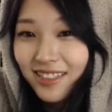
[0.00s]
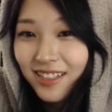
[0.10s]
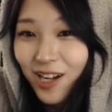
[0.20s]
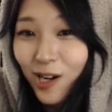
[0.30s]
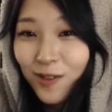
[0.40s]

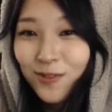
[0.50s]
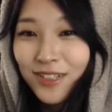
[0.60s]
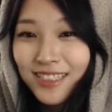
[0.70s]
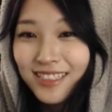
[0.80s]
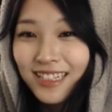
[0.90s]

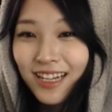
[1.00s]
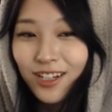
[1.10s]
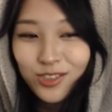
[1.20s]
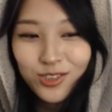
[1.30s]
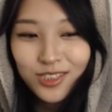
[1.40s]
offering to
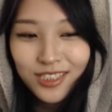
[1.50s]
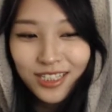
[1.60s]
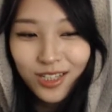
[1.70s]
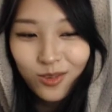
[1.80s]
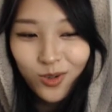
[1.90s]
actually
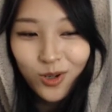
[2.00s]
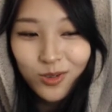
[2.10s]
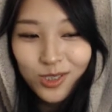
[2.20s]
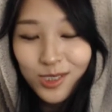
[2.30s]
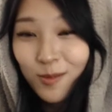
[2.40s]
like throw
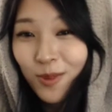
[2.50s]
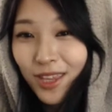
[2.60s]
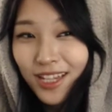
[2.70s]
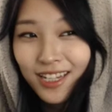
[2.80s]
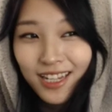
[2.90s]
or
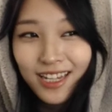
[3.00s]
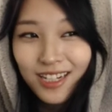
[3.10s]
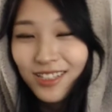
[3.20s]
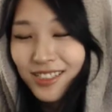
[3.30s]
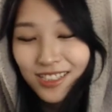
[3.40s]
something, and I
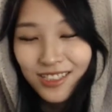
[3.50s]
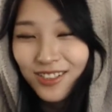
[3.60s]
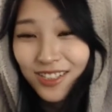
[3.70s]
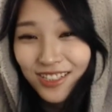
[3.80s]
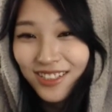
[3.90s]
was like, no,
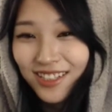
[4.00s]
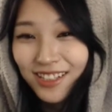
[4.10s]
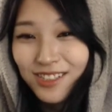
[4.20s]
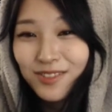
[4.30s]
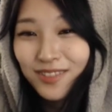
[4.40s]

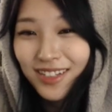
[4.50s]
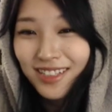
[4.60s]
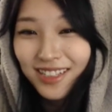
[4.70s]
that's fine.